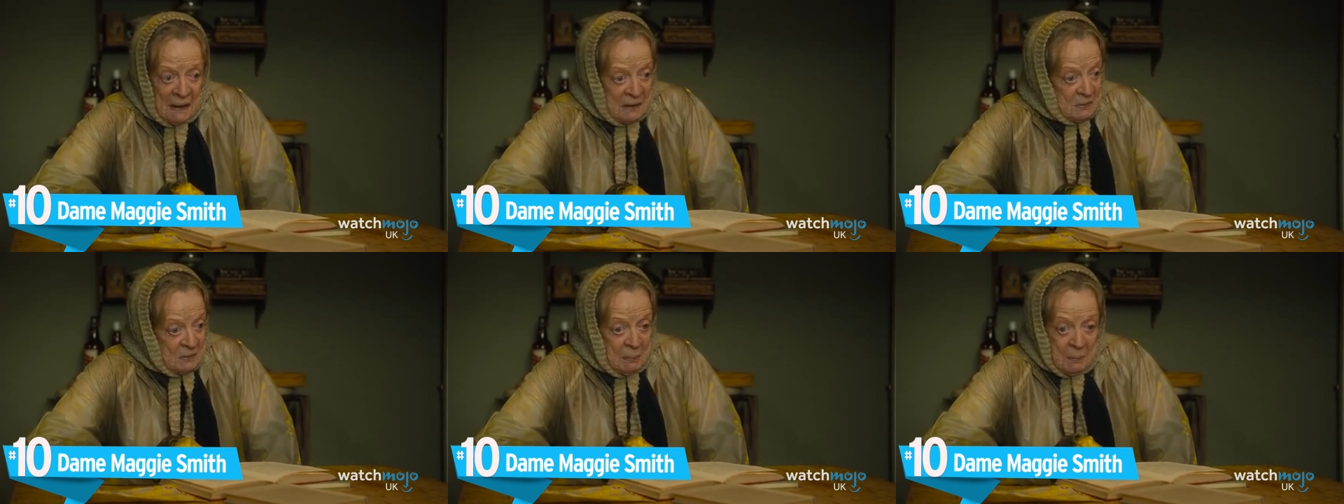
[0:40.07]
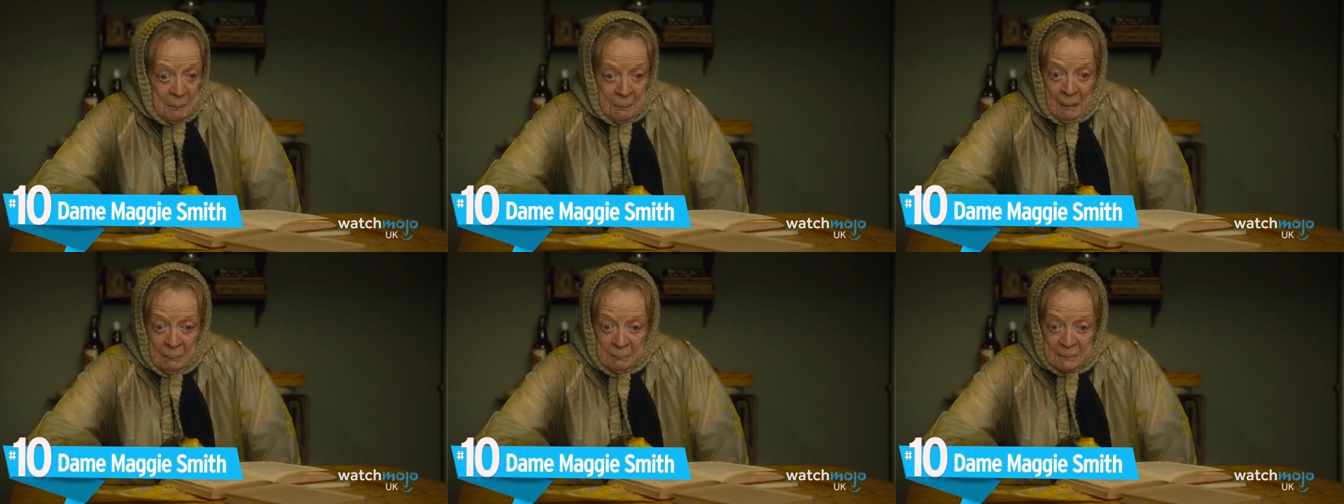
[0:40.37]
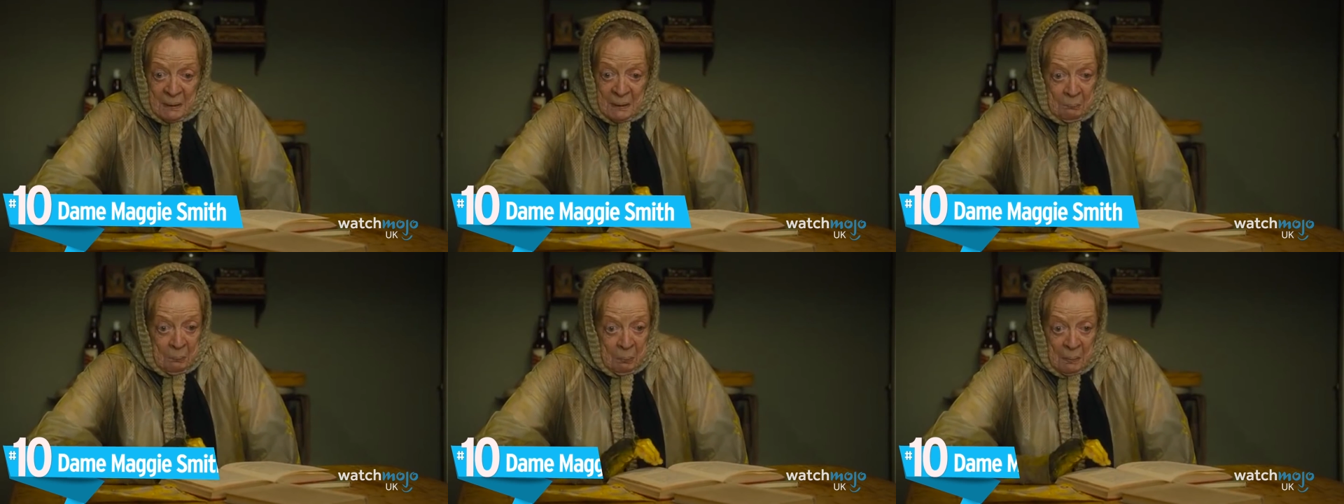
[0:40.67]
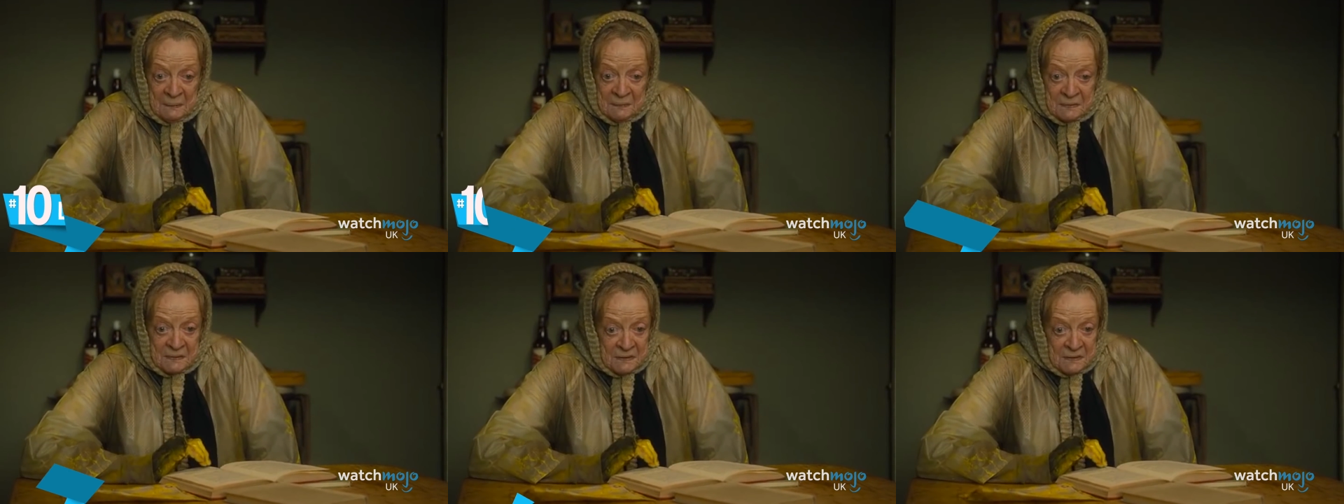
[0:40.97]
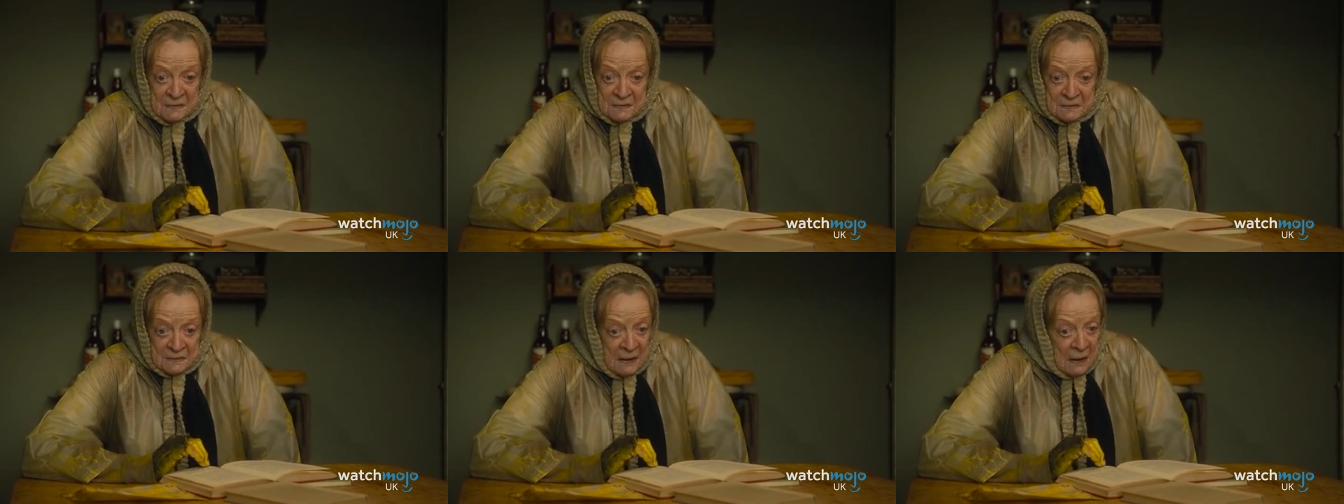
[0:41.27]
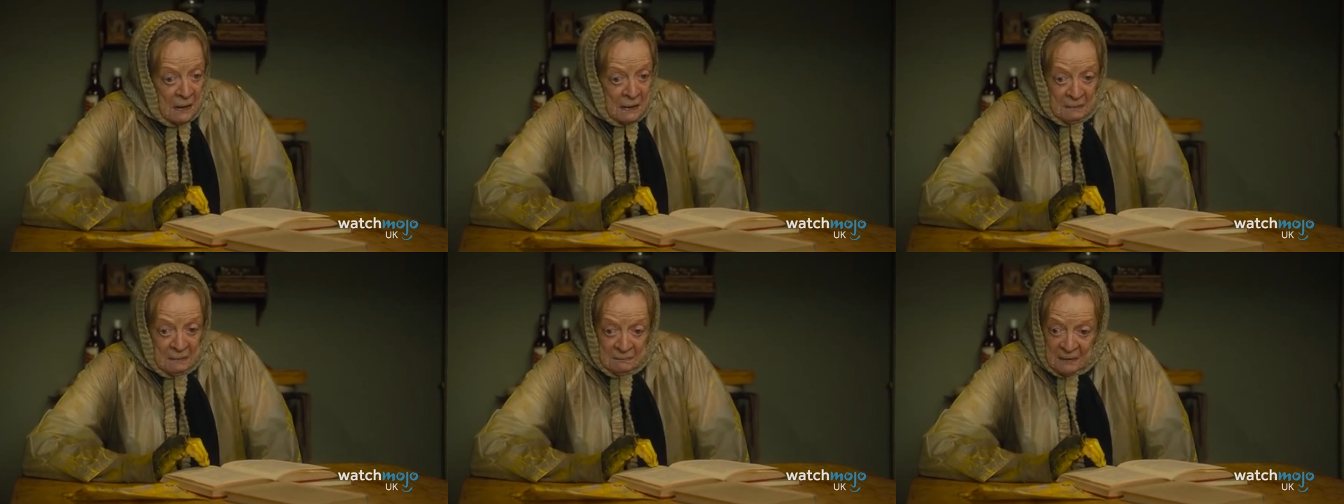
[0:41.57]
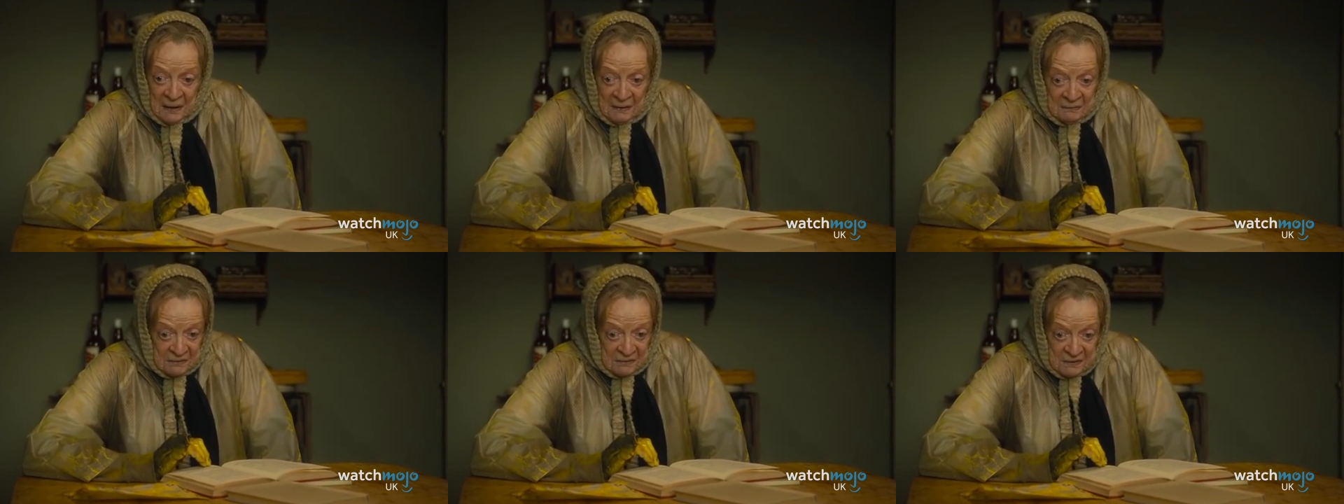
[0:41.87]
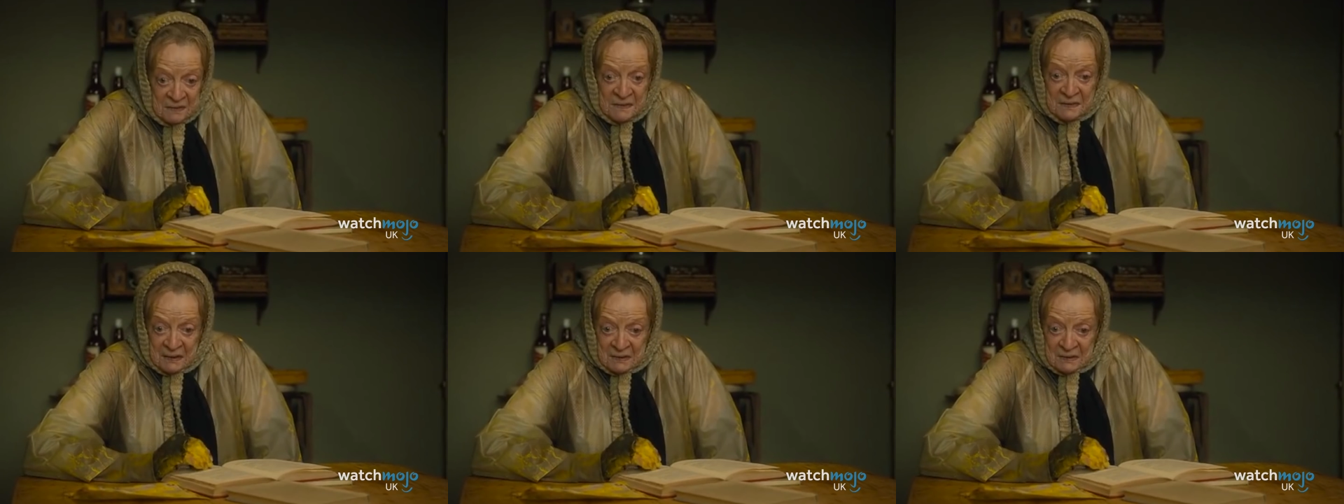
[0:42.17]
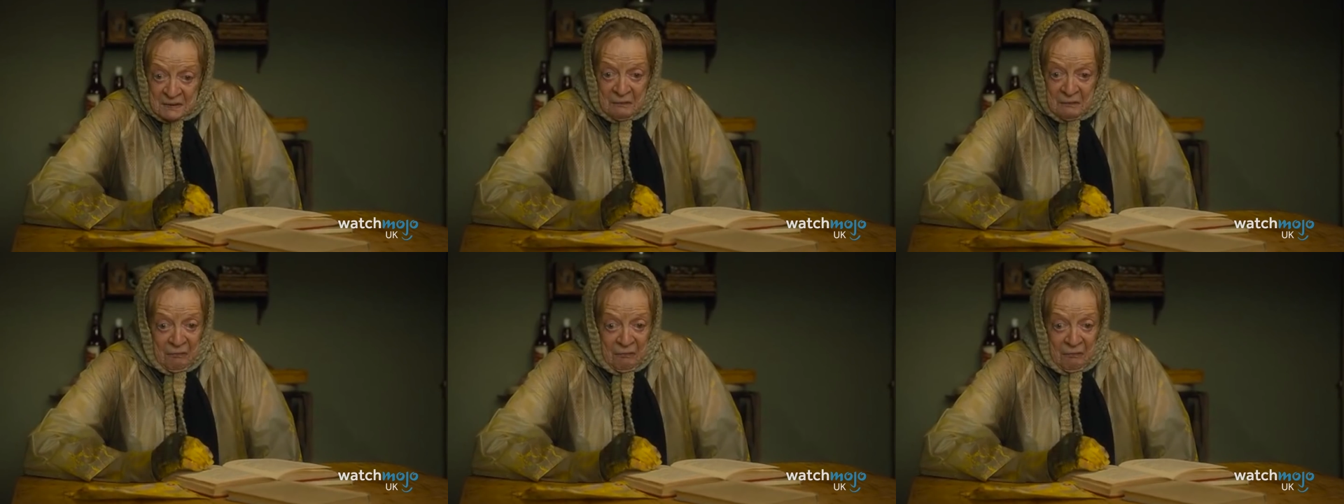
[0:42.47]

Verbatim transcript: There's no doubting that Dame Maggie Smith has